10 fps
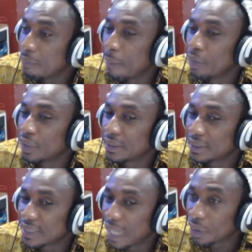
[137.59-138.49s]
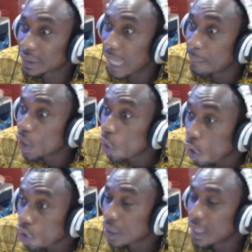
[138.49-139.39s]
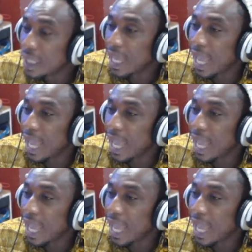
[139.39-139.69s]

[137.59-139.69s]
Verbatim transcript: My mom transfer because